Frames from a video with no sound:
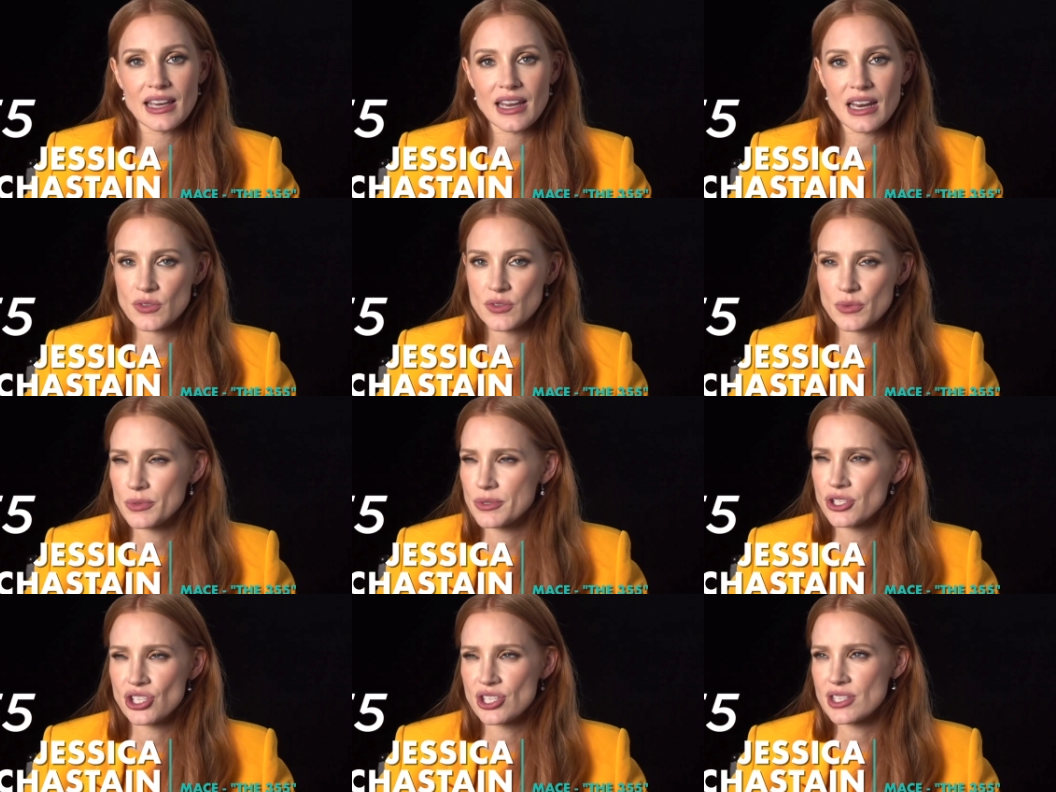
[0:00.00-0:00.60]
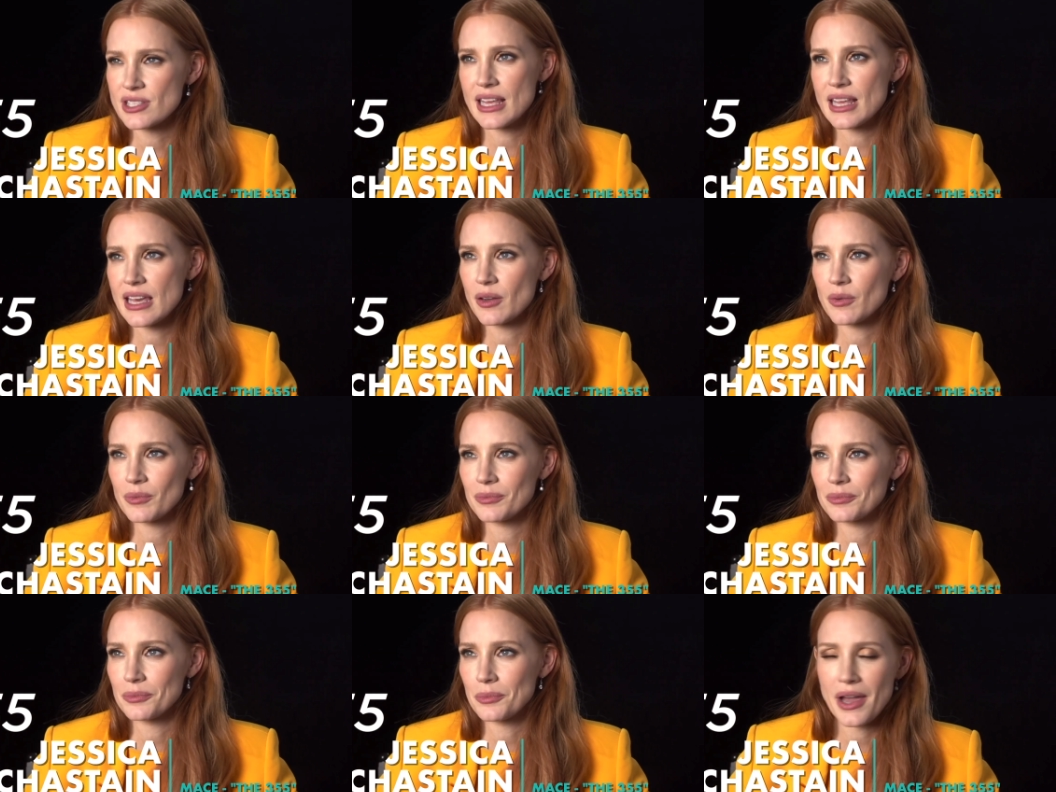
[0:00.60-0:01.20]
and I was just like,
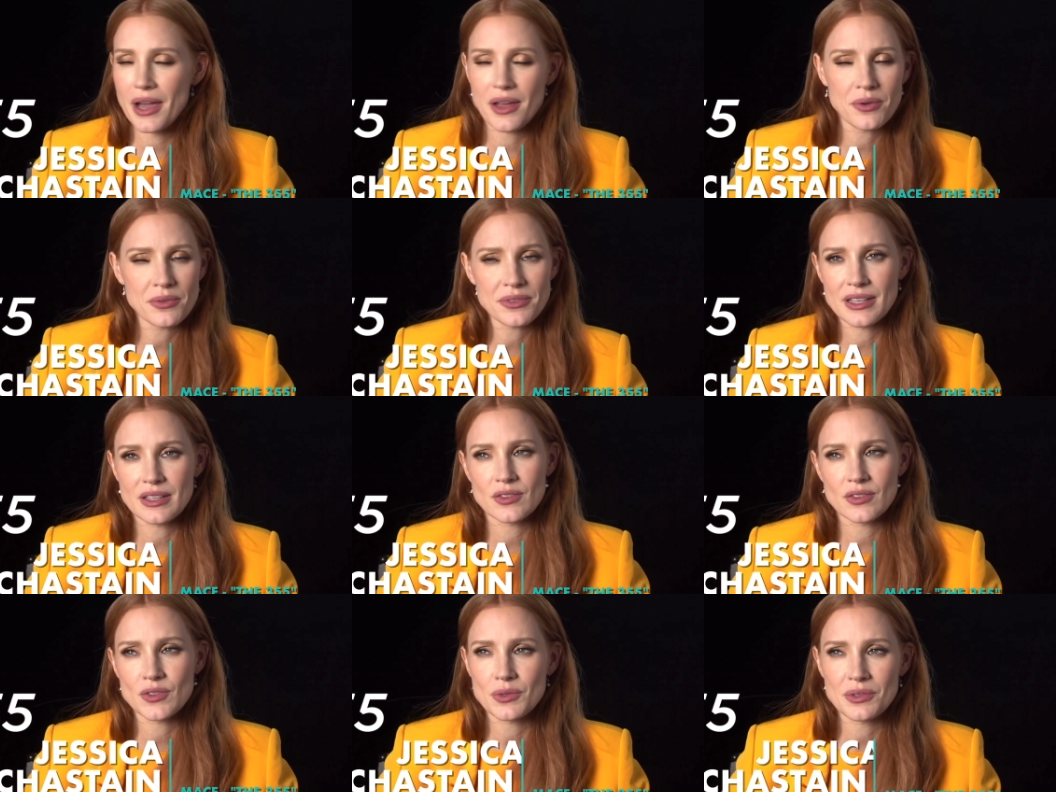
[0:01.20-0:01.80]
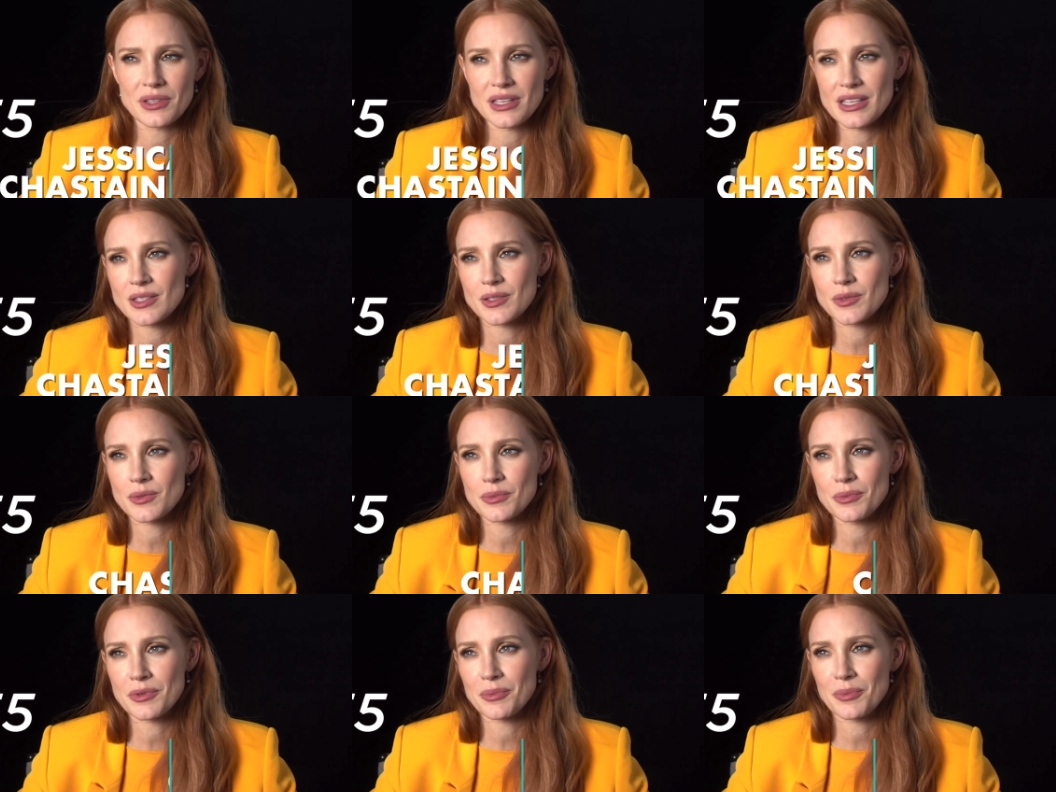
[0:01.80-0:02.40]
why don't they do
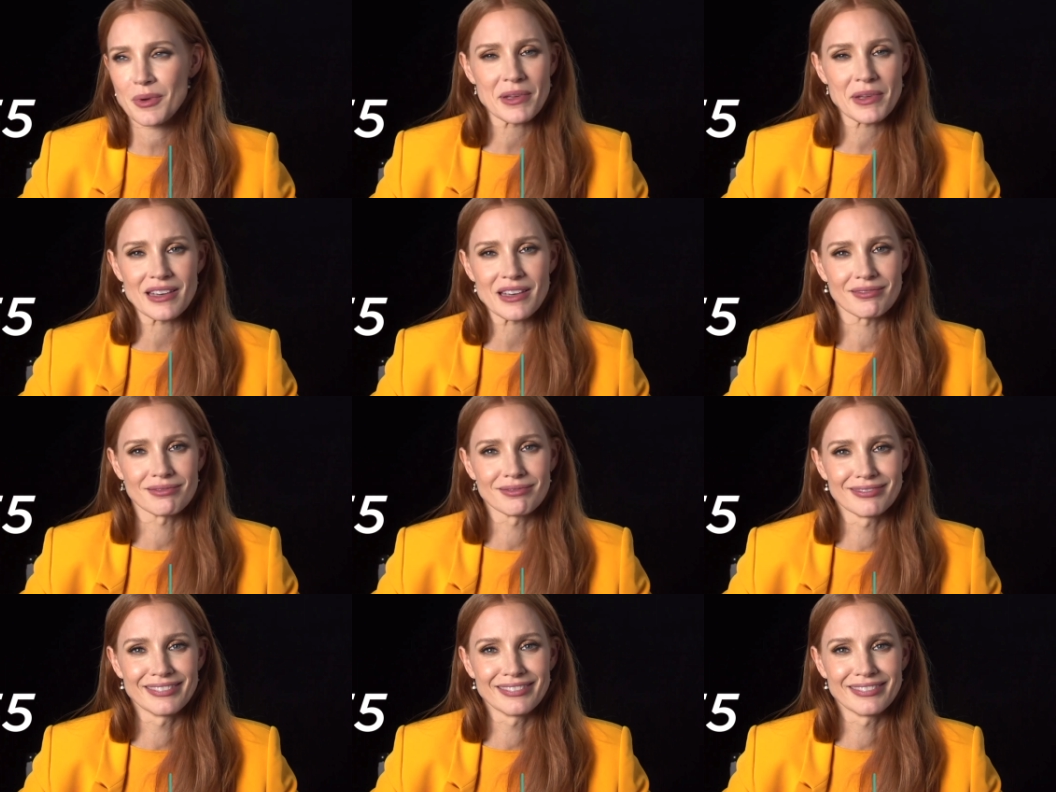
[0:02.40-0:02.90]
these with women?